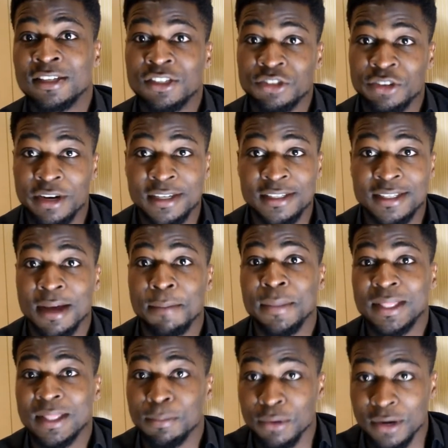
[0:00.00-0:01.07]
stress, and
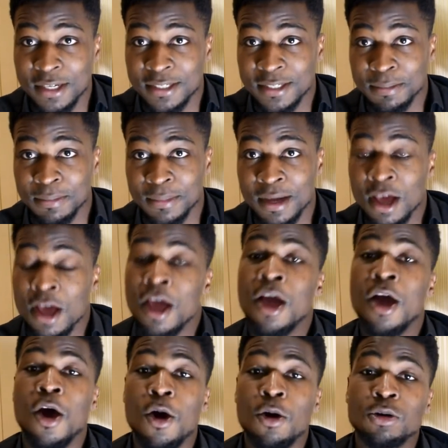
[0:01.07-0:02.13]
metabolism.
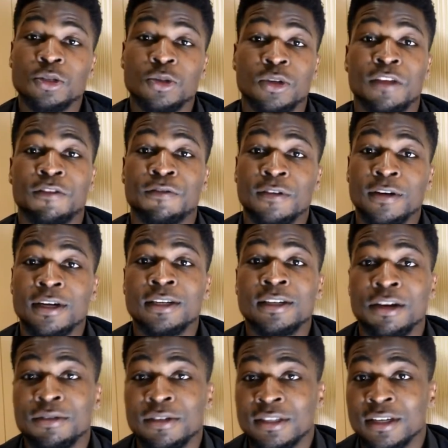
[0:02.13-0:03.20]
Also, they furthered
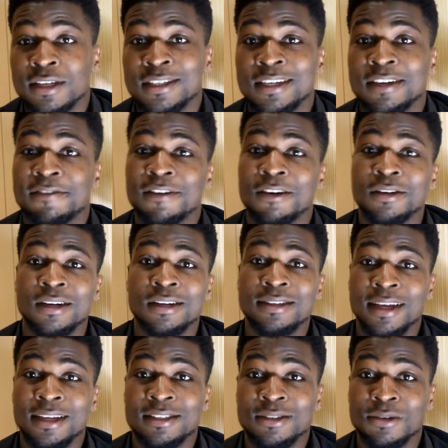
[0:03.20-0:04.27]
their research and they found out
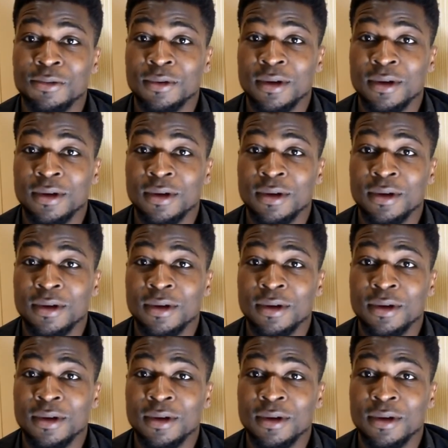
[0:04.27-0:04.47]
that